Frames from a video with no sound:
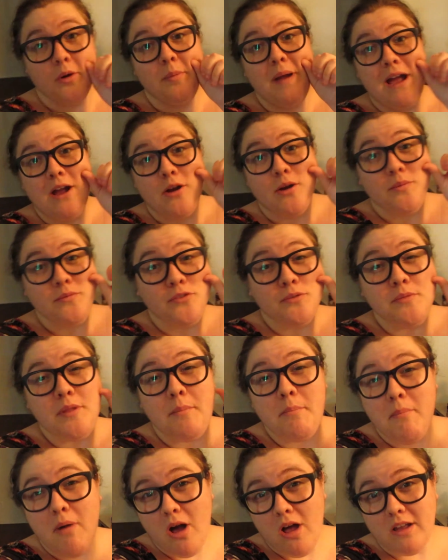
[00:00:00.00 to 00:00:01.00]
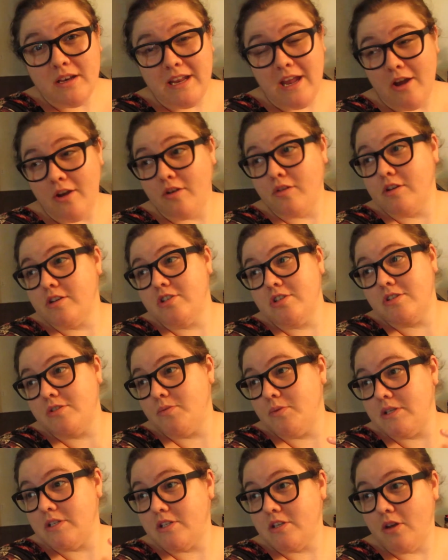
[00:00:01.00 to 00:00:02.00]
We're back home from the mall now. Chris
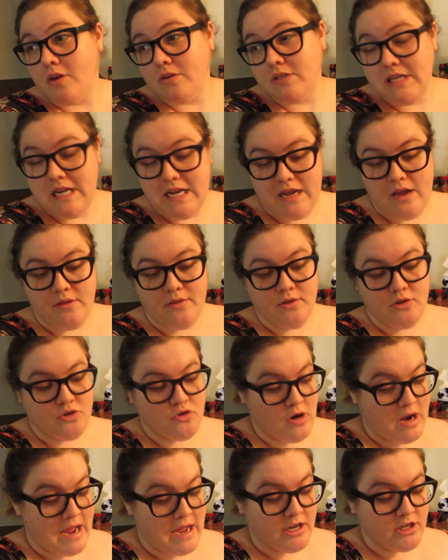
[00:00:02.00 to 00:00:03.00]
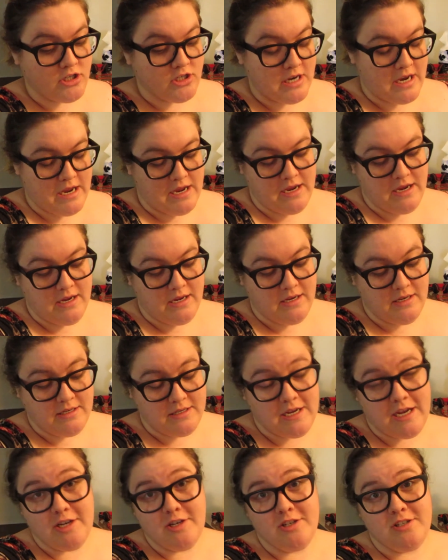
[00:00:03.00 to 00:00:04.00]
just went to go take out the trash,
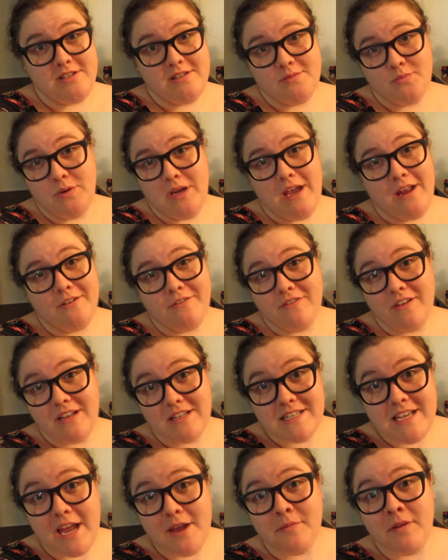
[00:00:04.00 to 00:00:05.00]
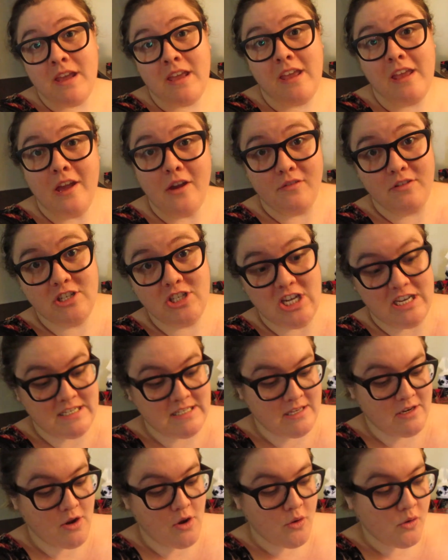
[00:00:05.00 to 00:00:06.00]
and we had a fun time hanging out with
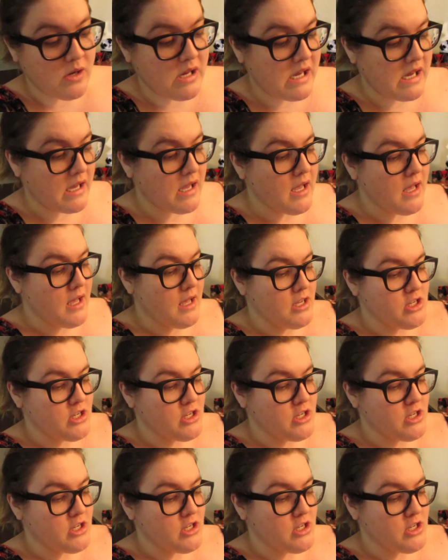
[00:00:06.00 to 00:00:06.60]
Jess and Oki.